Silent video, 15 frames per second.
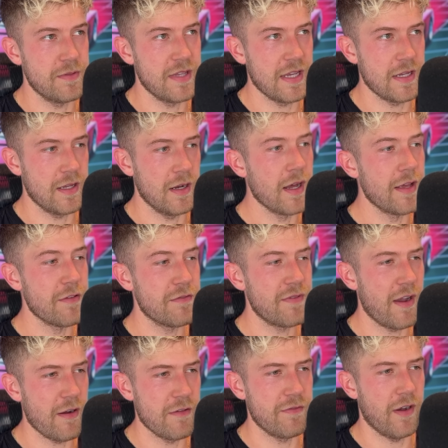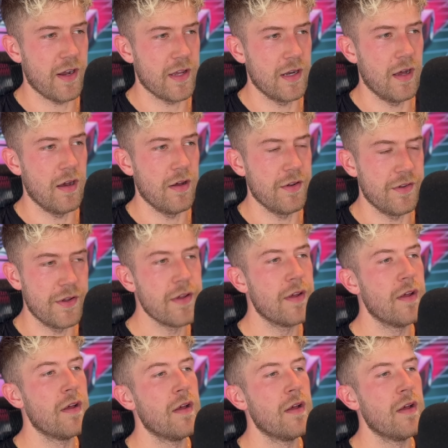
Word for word: particular, is very fucking hard.